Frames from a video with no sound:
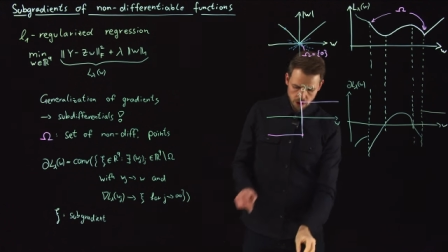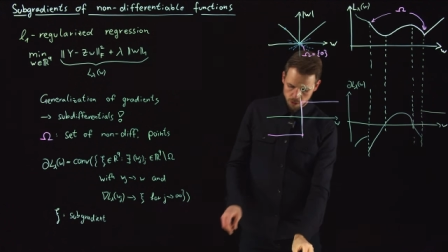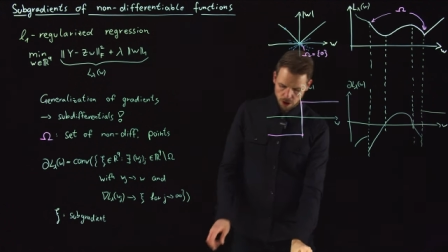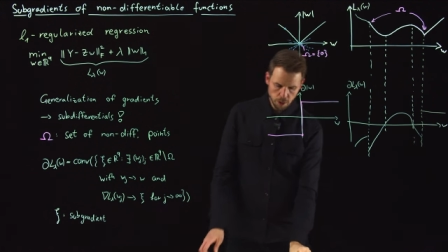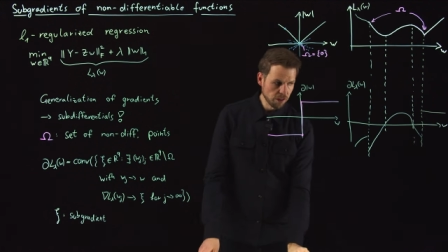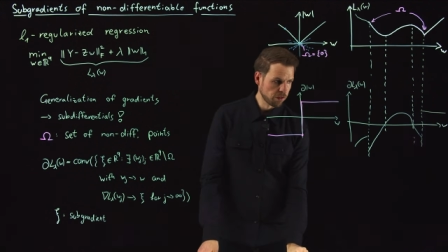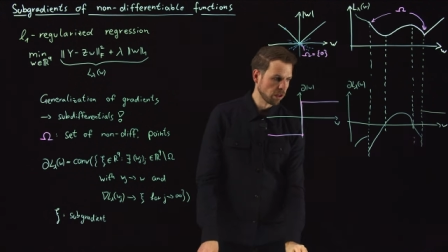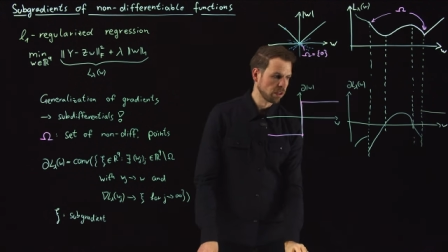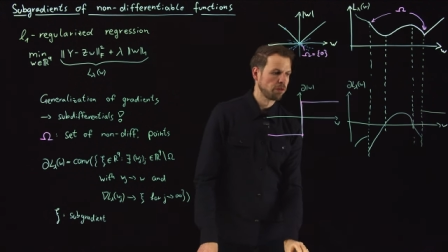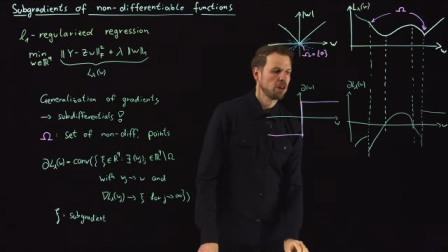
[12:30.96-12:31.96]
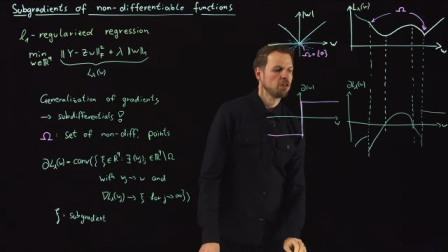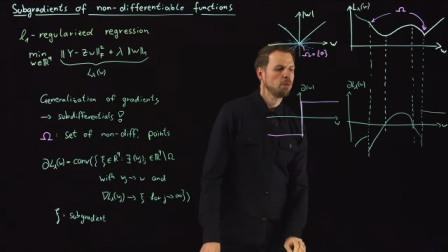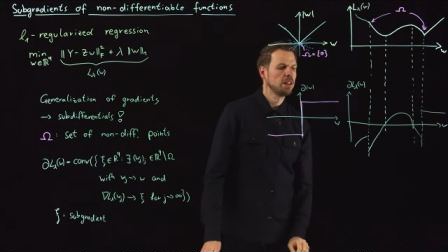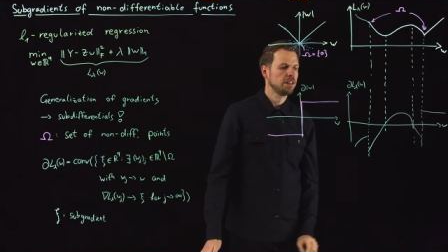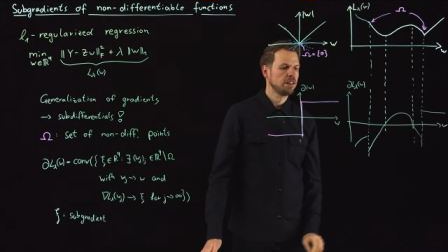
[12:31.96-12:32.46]
where we have
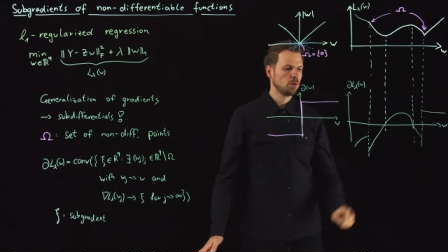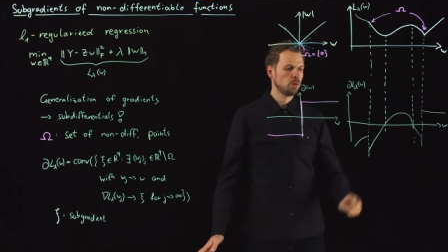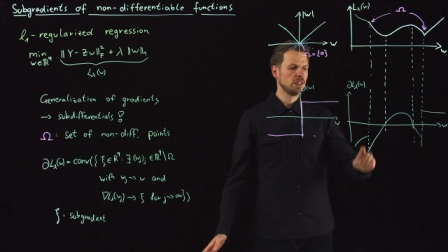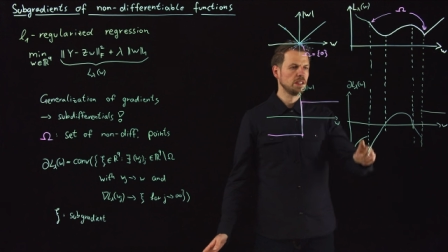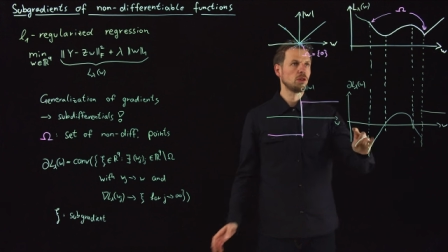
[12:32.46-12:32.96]
non-differentiabilities, we need